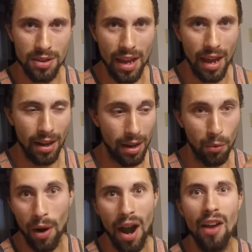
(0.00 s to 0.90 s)
that
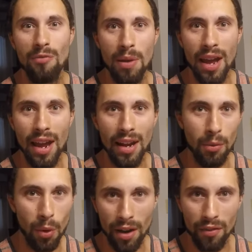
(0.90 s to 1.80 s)
and where I've been and where